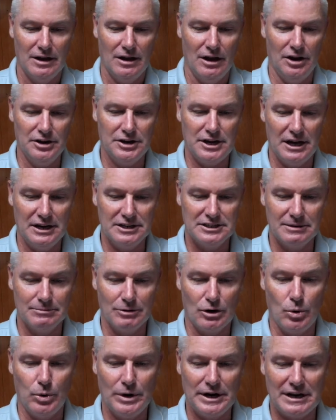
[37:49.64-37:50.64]
Okay,
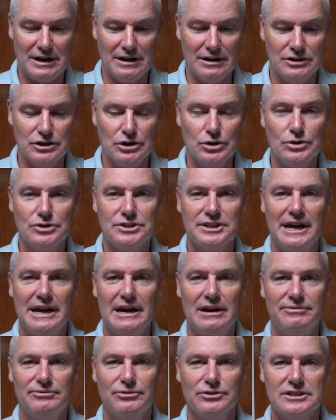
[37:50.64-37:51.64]
some quick news
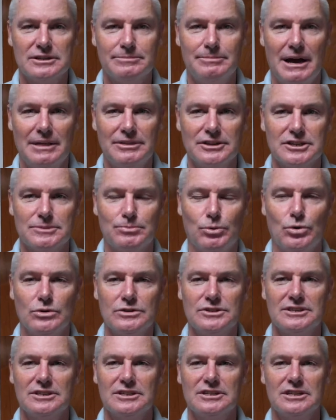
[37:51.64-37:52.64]
now for some other
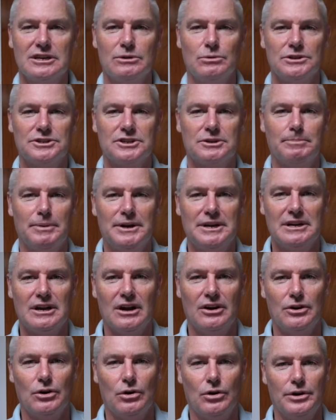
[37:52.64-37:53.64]
sports and to see what's been
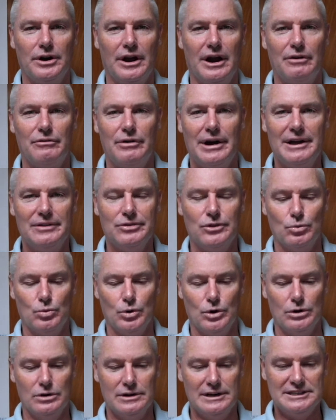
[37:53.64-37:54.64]
going on around the
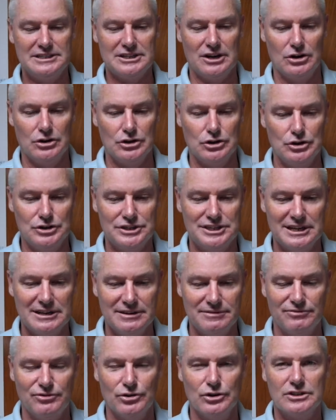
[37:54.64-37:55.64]
world. Let's go to New
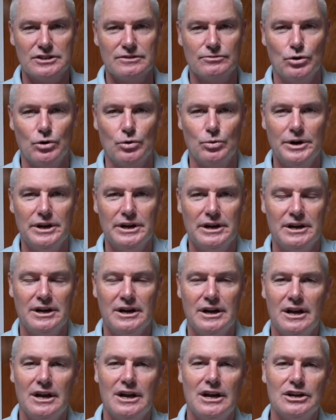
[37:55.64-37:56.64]
Zealand first of all, where
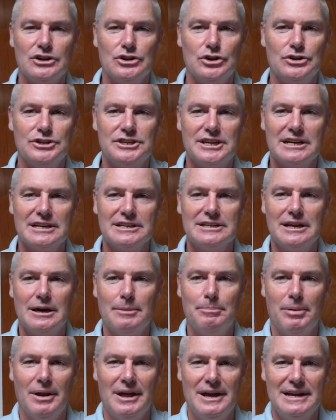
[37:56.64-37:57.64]
New Zealand
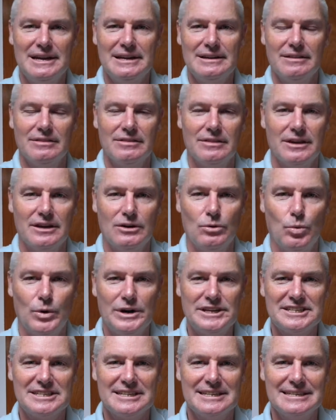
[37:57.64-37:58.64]
are playing the
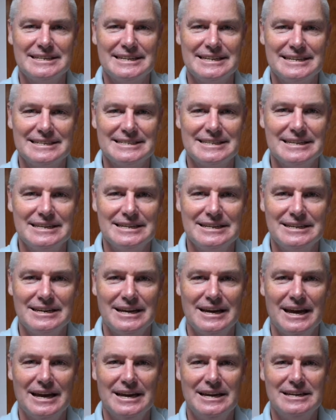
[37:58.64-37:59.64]
West Indies
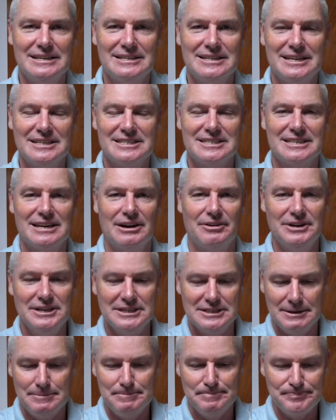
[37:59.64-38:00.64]
in a test
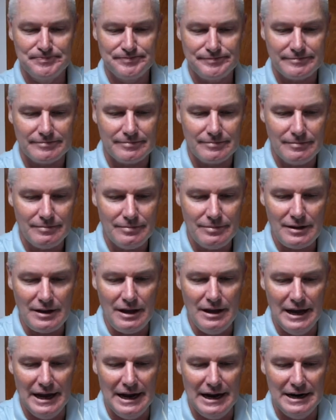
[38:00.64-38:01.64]
series.
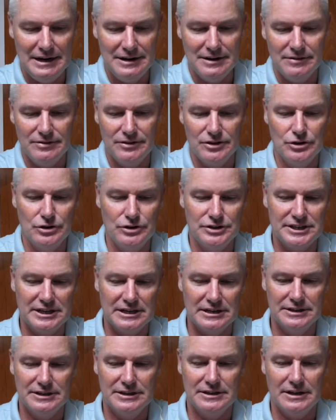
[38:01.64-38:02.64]
And the New
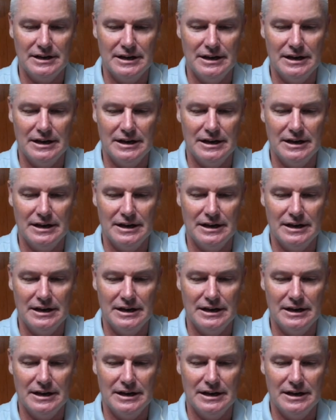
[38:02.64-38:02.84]
Zealand